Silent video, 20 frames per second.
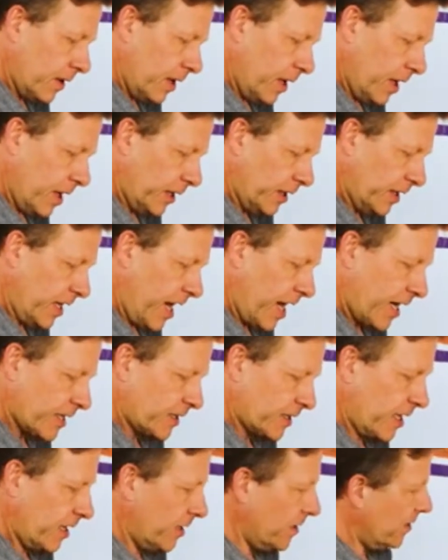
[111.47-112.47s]
and
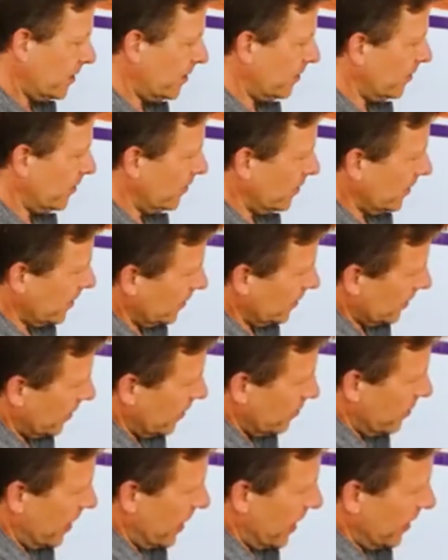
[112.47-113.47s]
gasket,
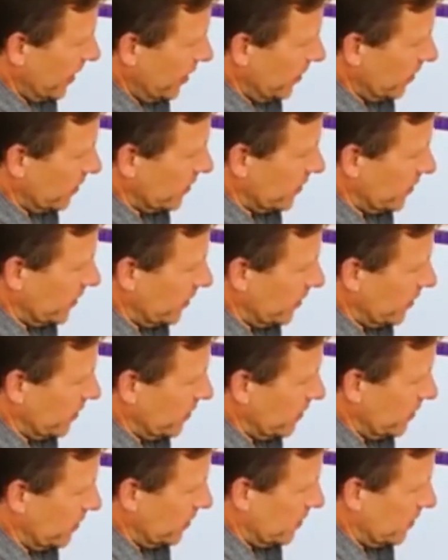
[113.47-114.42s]
combine those two,